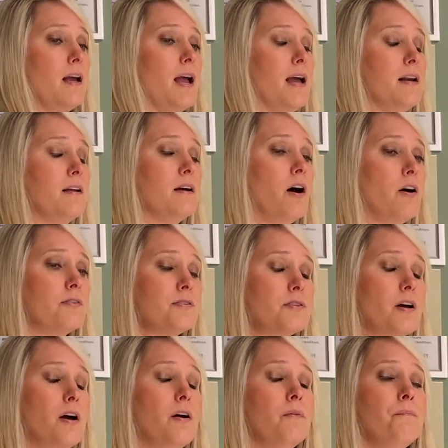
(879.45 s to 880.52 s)
and
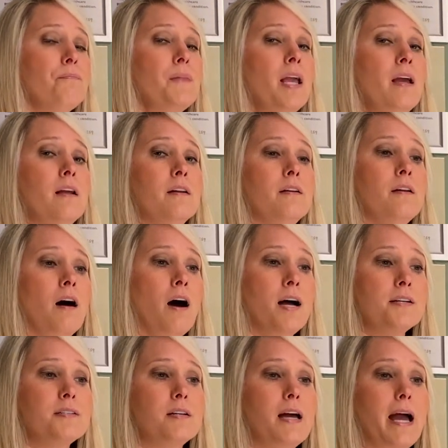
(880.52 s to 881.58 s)
also
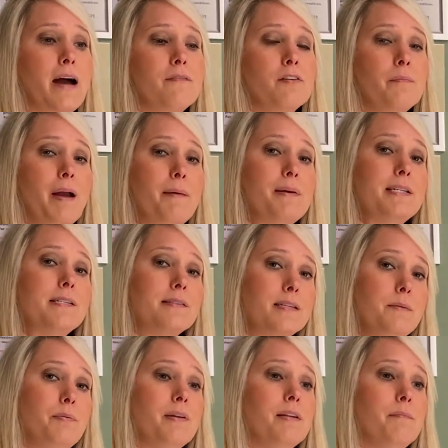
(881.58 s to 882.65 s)
not to have your baby
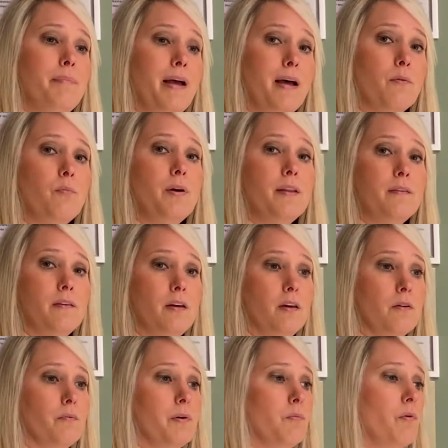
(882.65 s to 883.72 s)
sleep in the bed with
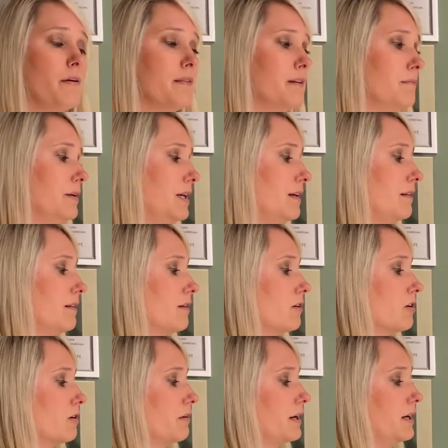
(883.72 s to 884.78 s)
you. We want them in their
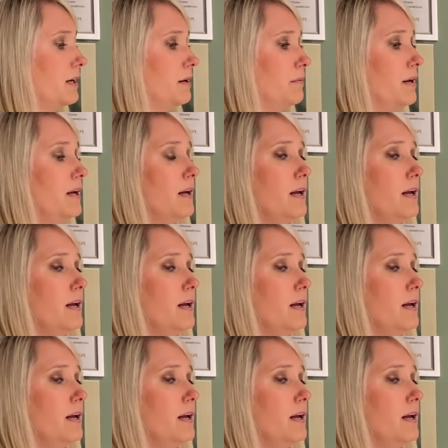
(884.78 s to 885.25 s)
crib.